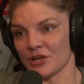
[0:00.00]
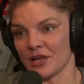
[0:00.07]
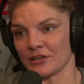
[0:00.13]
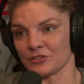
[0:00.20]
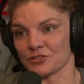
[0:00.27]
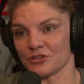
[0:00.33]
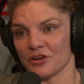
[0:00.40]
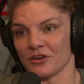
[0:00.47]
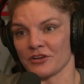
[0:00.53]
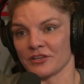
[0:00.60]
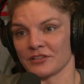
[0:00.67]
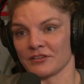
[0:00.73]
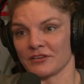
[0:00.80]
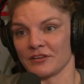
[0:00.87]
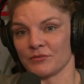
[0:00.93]
And
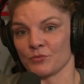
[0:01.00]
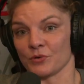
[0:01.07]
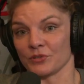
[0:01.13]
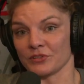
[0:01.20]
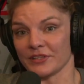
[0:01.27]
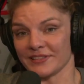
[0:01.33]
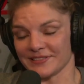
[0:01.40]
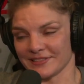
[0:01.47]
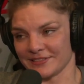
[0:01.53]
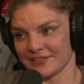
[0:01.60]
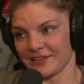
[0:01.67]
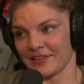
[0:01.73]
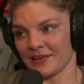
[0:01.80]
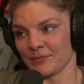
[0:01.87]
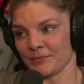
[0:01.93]
Sean will listen to
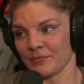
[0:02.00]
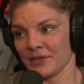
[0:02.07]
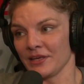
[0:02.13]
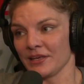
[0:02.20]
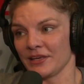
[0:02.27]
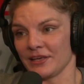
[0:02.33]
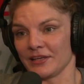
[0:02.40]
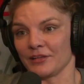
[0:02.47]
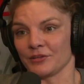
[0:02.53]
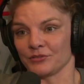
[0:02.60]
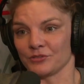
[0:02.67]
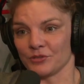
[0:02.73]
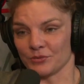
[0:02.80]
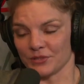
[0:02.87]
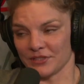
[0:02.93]
them and he'll
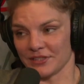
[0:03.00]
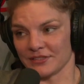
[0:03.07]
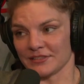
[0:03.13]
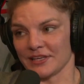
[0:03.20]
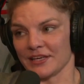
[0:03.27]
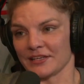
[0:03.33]
do what they say.